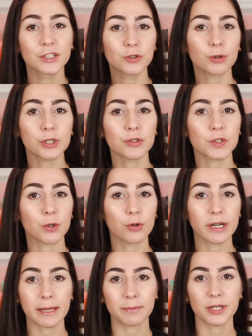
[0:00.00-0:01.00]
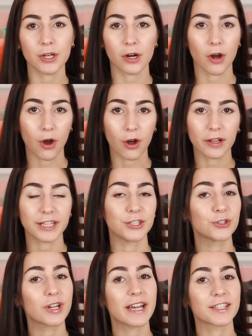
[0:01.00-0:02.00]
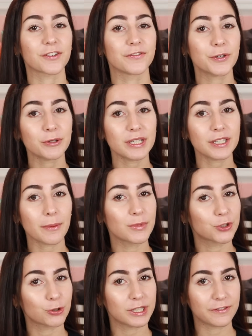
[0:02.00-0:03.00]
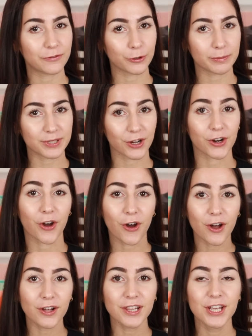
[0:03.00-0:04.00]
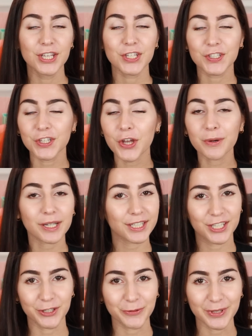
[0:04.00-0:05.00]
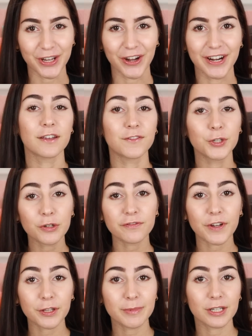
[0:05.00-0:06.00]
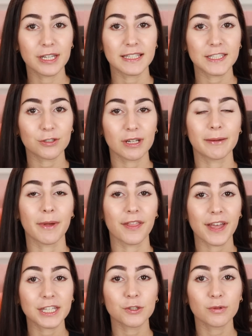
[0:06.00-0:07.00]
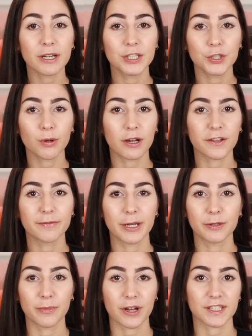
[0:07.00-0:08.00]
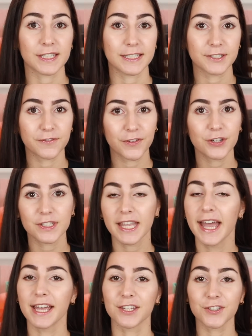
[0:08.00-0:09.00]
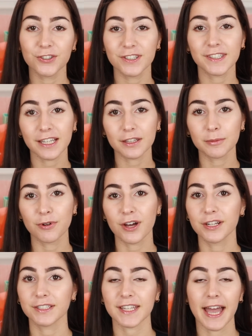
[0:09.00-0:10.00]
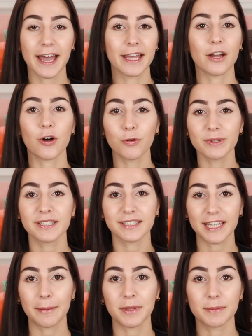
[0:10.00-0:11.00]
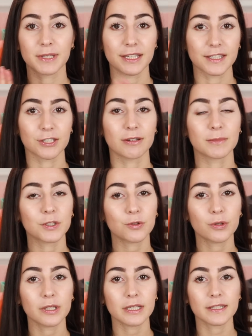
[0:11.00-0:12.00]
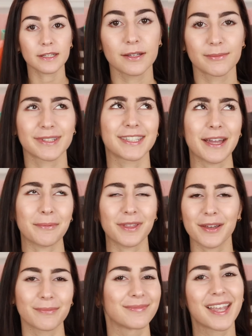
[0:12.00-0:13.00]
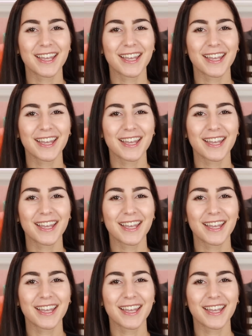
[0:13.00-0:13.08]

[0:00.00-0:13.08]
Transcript: tutorials or a PR haul, and you guys voted majority for PR haul, so here we are. If you don't follow me on Instagram, that's where I do all of my unboxings first. As soon as I get the product, I always snap them to Instagram stories. Snap them.